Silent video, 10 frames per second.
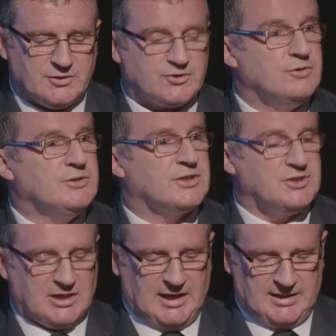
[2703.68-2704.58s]
through such
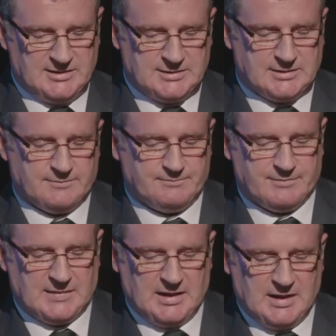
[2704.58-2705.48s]
a lens,
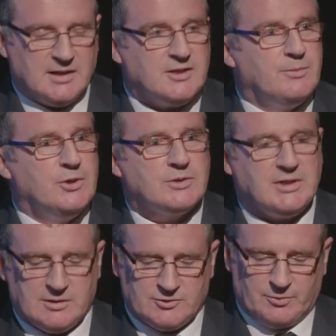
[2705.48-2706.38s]
the
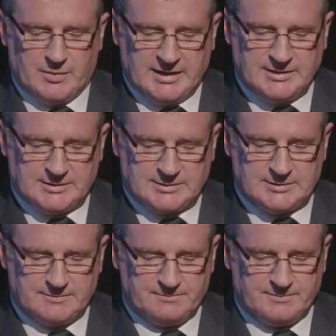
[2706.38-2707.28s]
mutineers remind us
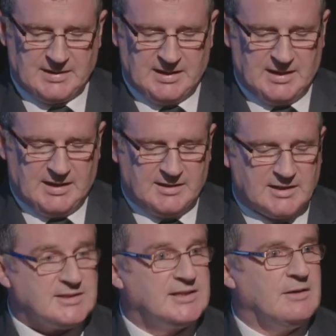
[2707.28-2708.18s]

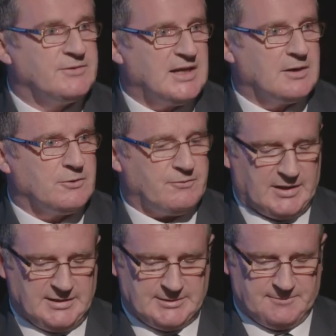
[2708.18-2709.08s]
that
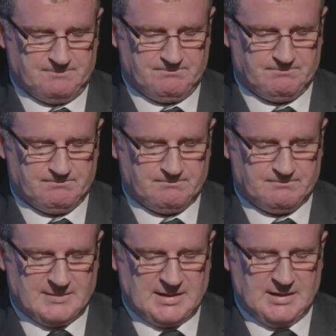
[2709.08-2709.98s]
self-sacrifice,
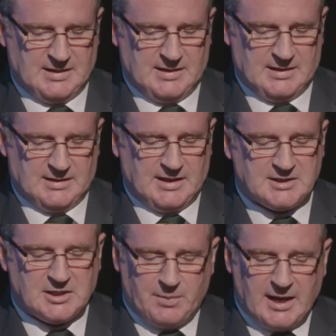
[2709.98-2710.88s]

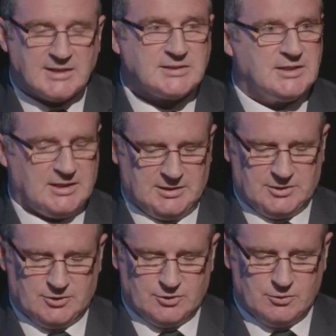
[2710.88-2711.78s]
that capacity
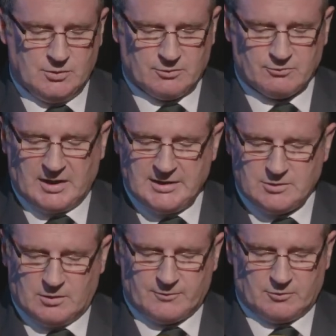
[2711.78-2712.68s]
to do right
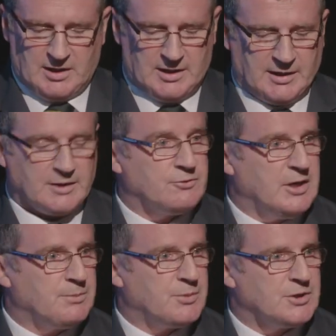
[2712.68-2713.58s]
over wrong at
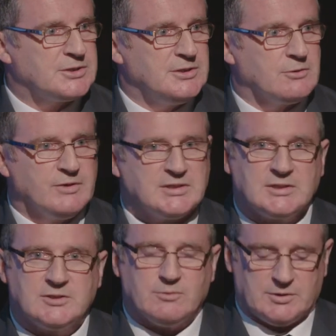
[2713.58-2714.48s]
great personal
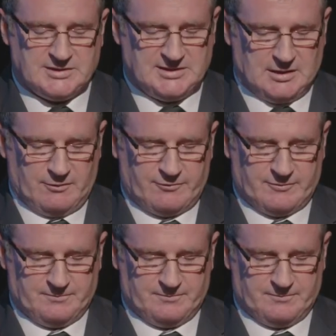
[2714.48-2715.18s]
risk to oneself,